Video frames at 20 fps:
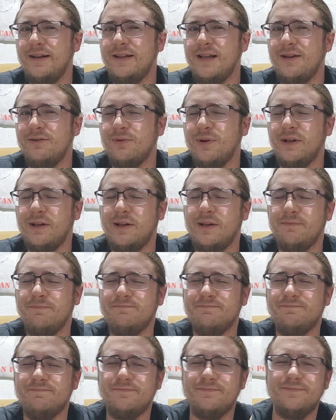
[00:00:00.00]
didn't really
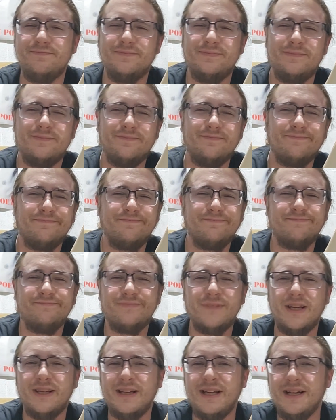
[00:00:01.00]

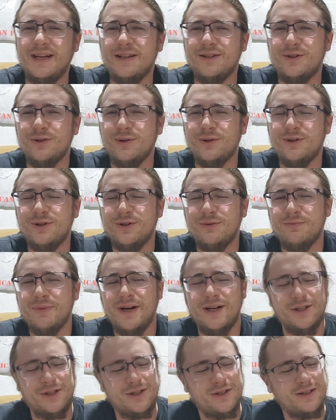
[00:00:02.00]
get into it too
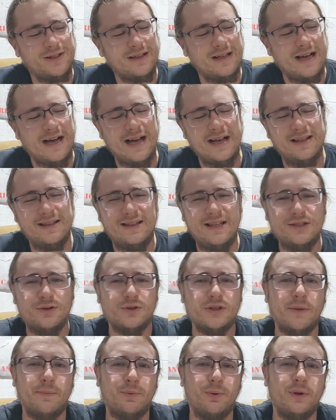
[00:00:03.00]
much. This
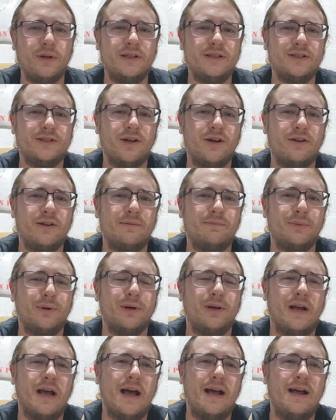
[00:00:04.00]
was a pretty solid
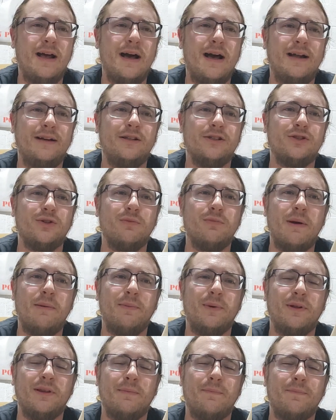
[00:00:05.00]
book. I just
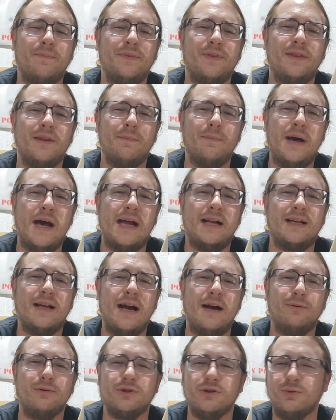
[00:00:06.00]
remember the bad
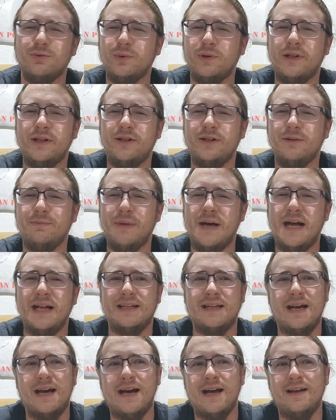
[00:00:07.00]
guy was a really good
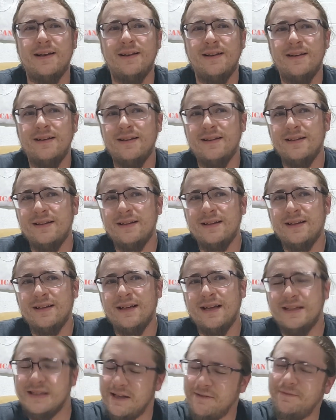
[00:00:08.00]
bad guy,
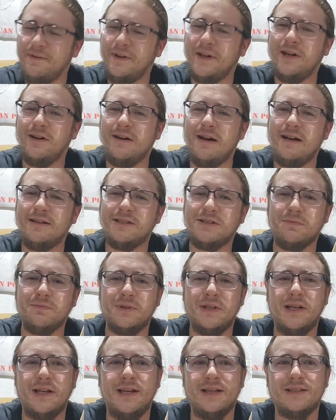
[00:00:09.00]
and they figured out some
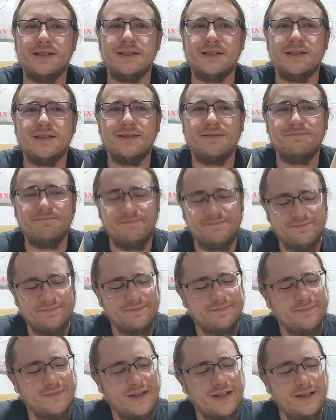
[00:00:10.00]
things.
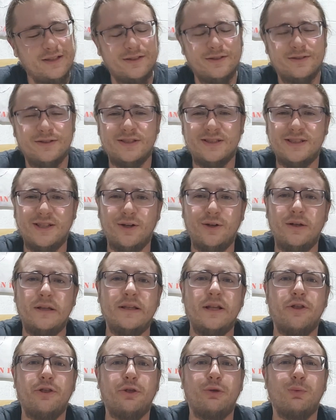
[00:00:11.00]
Still in
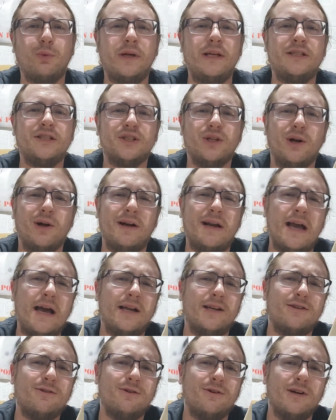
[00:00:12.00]
the 3-star
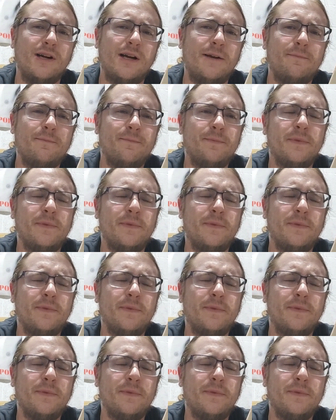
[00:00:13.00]
category.